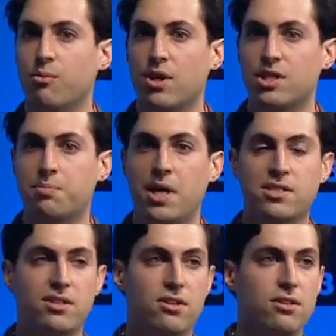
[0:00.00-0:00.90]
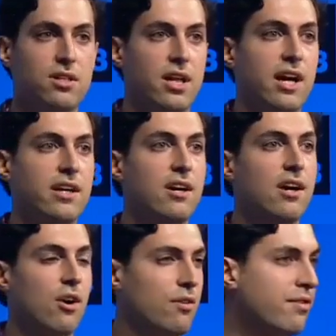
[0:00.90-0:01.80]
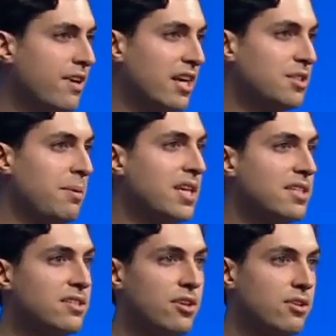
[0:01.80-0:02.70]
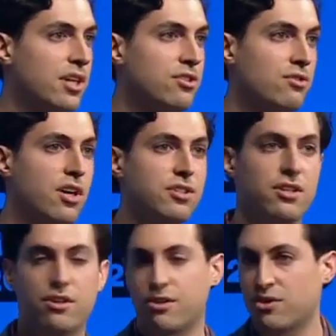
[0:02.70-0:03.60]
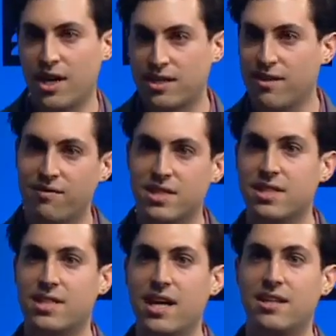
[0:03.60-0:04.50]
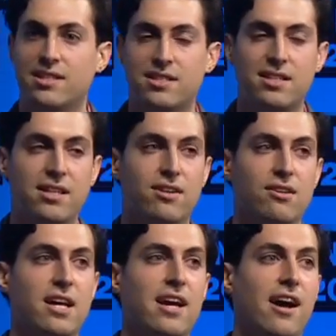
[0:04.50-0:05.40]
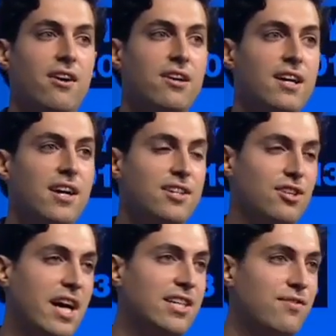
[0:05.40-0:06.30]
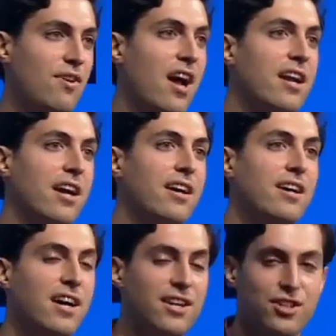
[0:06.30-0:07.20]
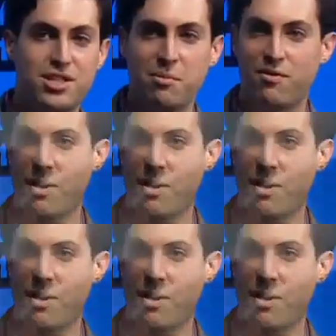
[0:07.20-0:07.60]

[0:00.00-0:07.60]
what a space could look like, or if you've got a space that's under construction, or you're trying to convince a tenant to see their layout. So last Friday, I took some of our